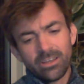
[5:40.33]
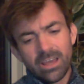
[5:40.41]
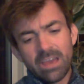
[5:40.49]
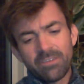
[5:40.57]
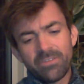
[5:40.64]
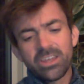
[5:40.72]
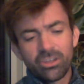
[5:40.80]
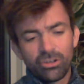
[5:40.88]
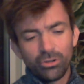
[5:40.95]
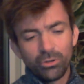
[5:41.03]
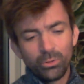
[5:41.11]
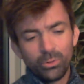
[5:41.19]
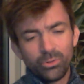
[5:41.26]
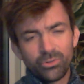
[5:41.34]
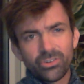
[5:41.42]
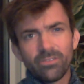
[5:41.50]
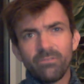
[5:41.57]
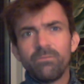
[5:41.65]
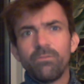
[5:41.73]

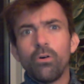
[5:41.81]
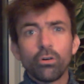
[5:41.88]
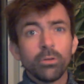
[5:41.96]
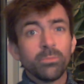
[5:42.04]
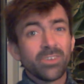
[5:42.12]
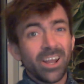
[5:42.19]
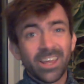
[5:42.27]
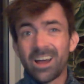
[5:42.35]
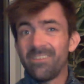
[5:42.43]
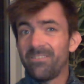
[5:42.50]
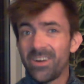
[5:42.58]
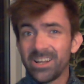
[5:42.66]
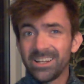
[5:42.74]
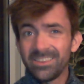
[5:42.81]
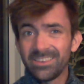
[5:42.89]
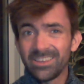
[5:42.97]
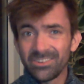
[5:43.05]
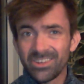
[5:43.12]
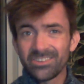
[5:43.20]
FAQs and forums, and I can't find anything
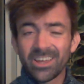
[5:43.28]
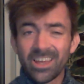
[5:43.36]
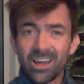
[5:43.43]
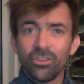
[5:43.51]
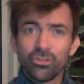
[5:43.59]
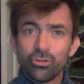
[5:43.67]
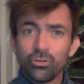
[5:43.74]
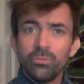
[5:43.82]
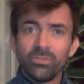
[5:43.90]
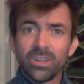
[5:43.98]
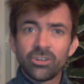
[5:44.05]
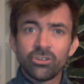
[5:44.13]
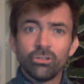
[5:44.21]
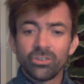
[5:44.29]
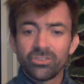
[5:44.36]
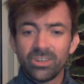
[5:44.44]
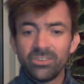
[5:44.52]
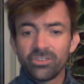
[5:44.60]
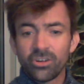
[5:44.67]
that says I can't shoot flesh
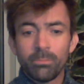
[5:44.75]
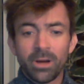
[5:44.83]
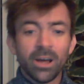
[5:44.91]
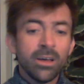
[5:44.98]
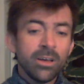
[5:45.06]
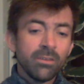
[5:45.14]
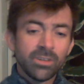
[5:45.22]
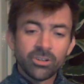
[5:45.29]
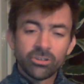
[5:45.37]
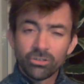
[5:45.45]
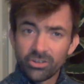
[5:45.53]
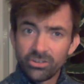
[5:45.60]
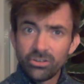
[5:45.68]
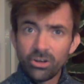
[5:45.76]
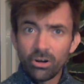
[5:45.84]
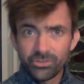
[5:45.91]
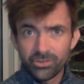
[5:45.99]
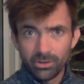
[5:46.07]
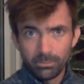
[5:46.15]
hooks into combat. Flesh hooks are
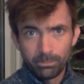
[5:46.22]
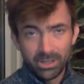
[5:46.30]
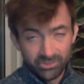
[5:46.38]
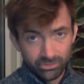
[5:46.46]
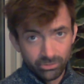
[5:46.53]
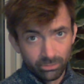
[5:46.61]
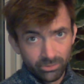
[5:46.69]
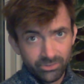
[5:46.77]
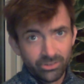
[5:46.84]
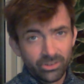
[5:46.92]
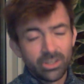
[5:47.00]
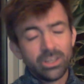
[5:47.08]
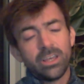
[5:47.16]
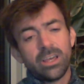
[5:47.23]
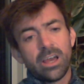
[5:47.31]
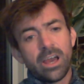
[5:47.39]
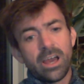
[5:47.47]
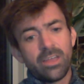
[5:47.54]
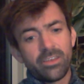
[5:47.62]
not pistols,
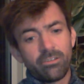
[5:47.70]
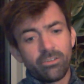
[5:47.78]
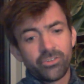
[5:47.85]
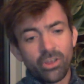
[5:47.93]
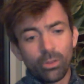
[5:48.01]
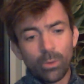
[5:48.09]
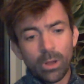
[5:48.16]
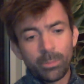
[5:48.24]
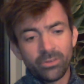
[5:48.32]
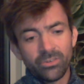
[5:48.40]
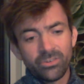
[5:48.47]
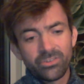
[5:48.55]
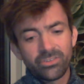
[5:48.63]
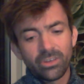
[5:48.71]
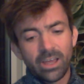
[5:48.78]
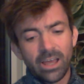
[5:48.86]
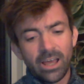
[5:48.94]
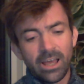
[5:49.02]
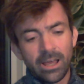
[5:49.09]
they're assault weapons.
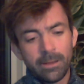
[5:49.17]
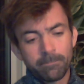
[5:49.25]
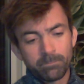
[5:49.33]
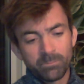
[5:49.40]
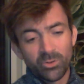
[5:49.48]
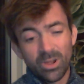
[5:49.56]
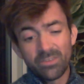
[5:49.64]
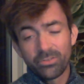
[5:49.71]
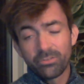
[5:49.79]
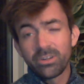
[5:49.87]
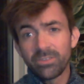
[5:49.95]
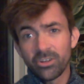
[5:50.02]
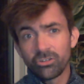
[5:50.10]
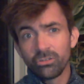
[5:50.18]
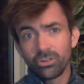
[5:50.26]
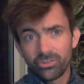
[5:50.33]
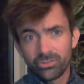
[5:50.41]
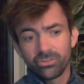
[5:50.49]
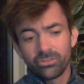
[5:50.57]
So I have 3 flesh
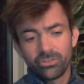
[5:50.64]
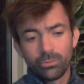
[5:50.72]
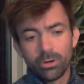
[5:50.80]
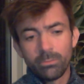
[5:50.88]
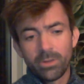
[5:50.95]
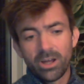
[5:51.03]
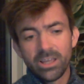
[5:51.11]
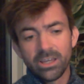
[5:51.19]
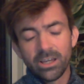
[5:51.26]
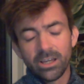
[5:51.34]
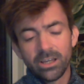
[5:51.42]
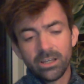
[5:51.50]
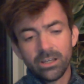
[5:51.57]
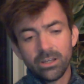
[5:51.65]
hooks, 2 on my